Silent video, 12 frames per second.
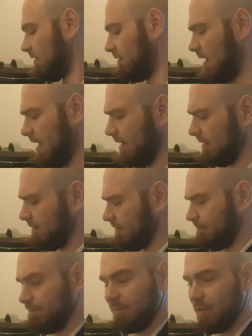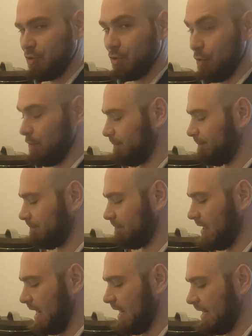Right. So,
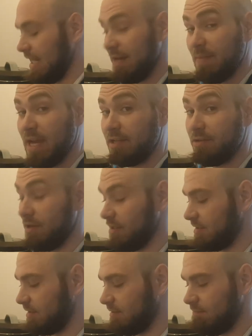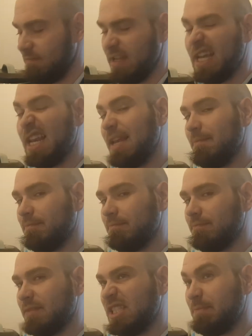getting back to our cream
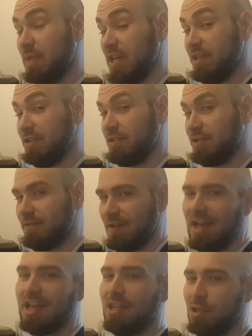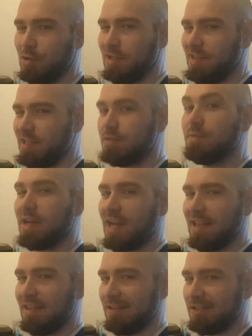spinach. Look at this.
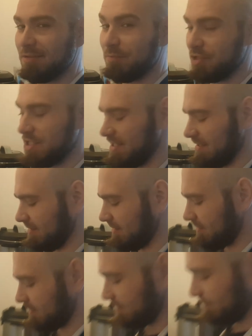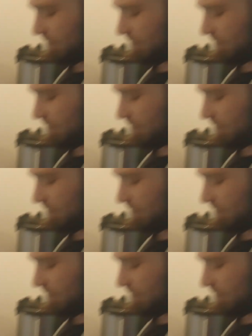We're adding some cheesiness.